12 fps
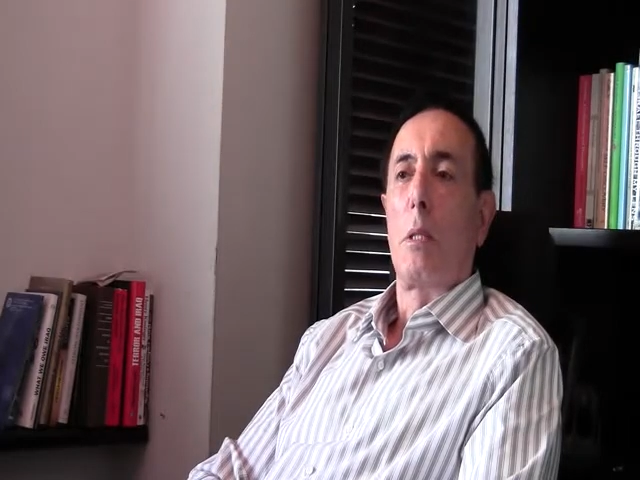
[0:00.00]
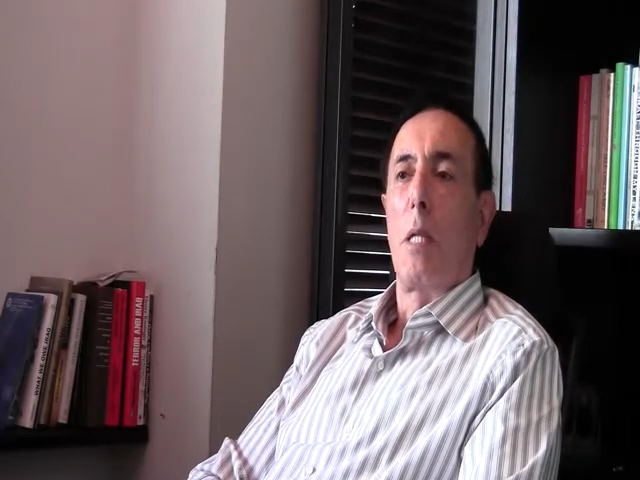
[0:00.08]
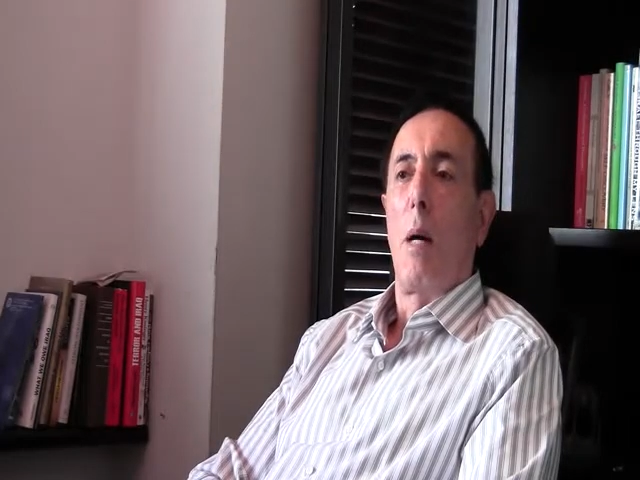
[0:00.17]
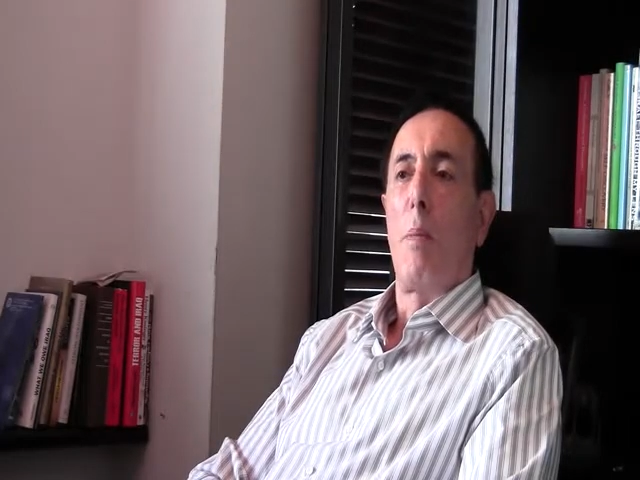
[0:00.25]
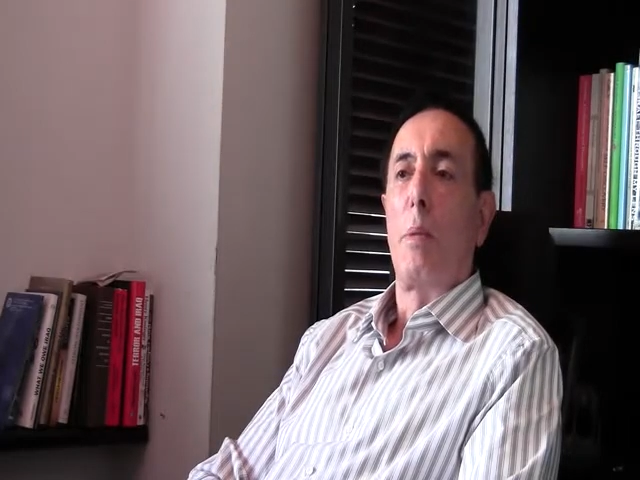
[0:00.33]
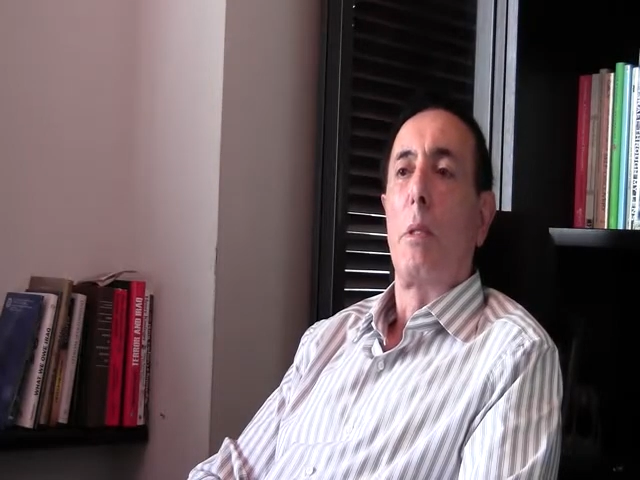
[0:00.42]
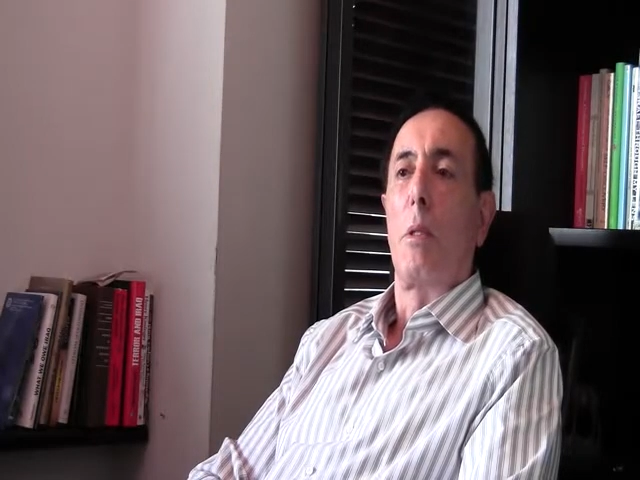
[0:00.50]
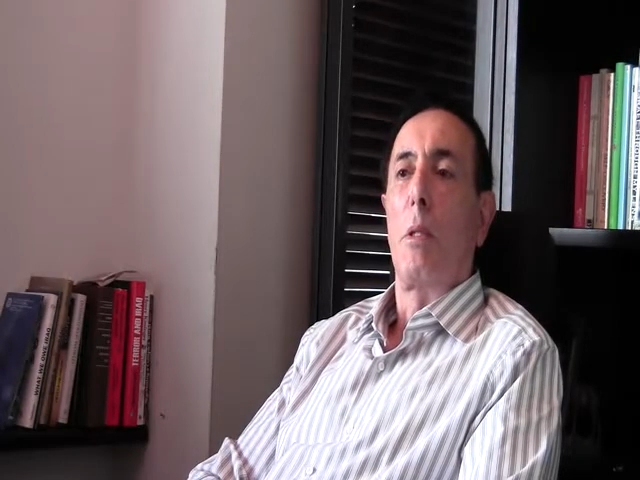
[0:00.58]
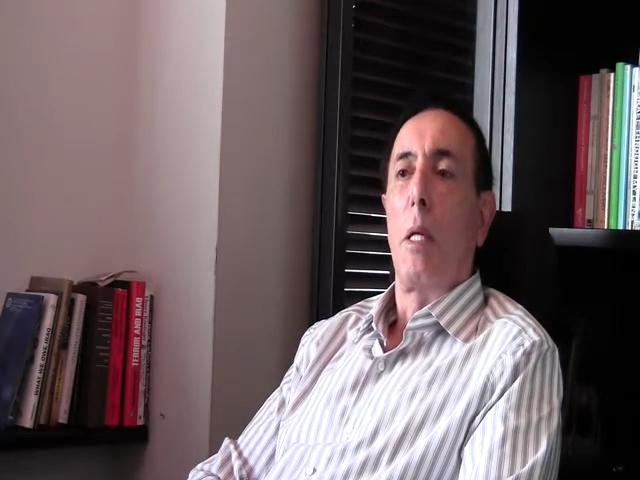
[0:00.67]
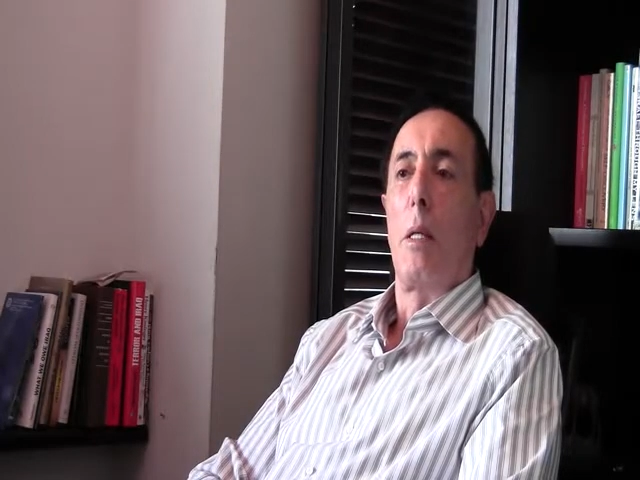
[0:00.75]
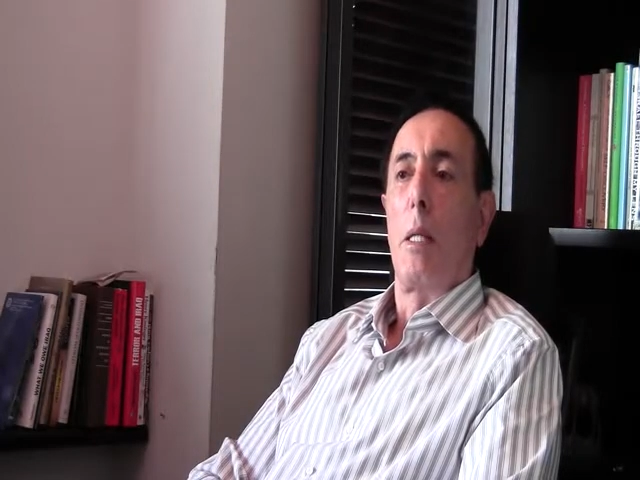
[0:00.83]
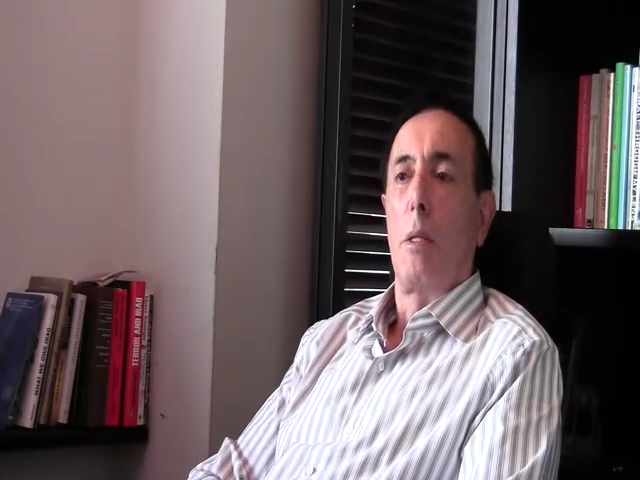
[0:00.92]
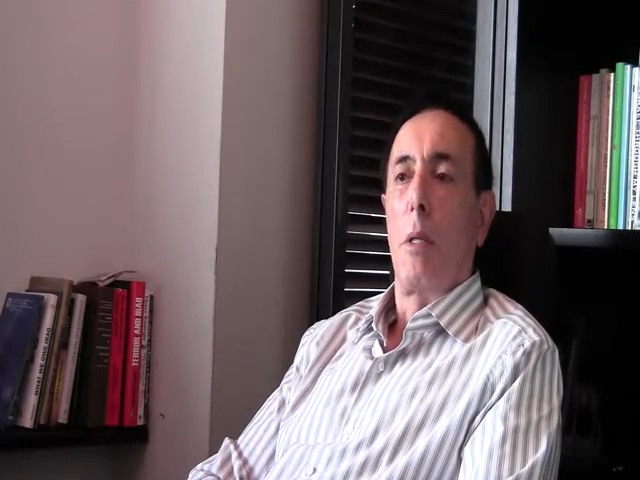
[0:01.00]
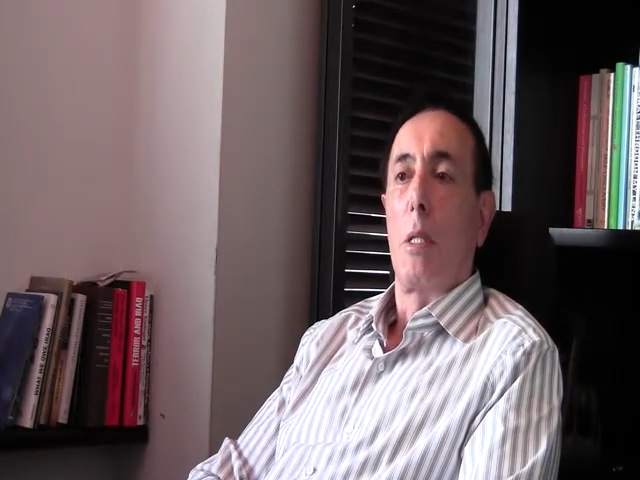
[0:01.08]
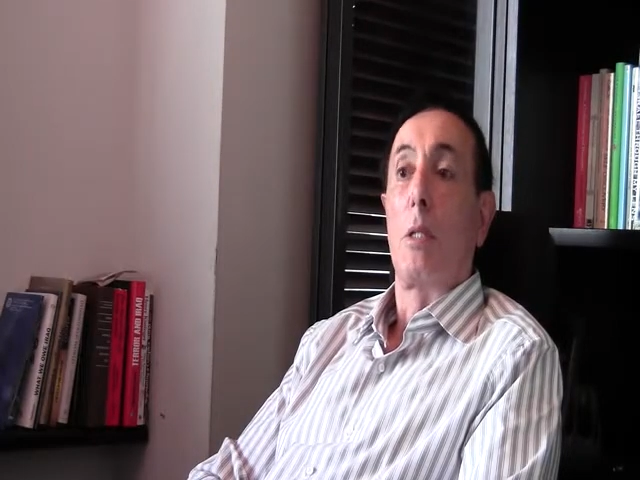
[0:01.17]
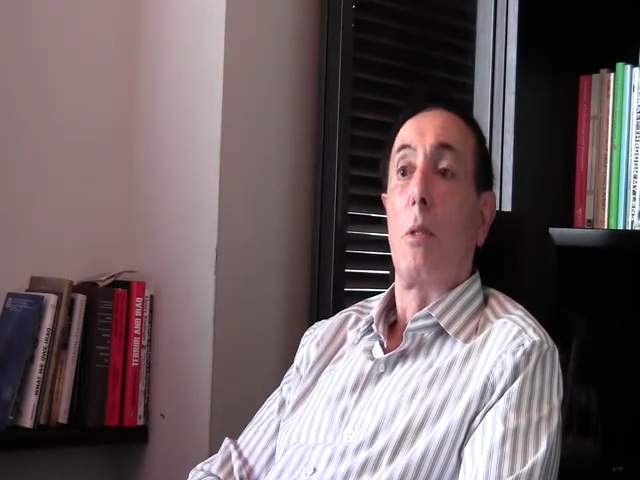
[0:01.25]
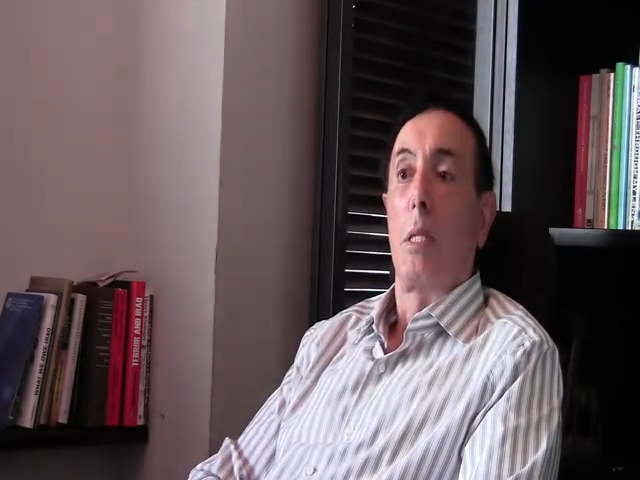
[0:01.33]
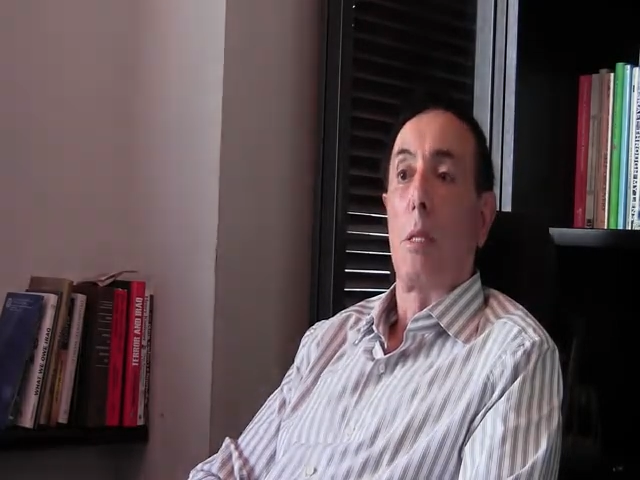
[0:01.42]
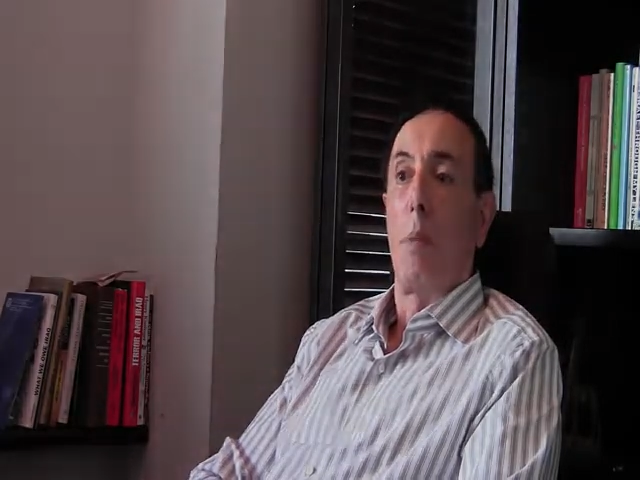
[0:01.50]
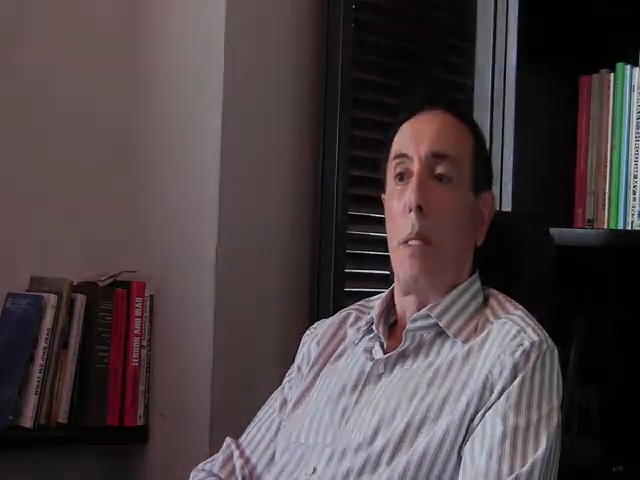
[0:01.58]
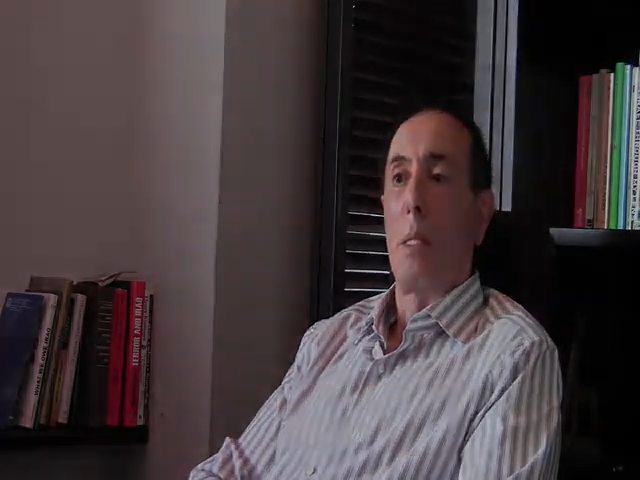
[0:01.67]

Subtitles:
stop today, you know, as soon as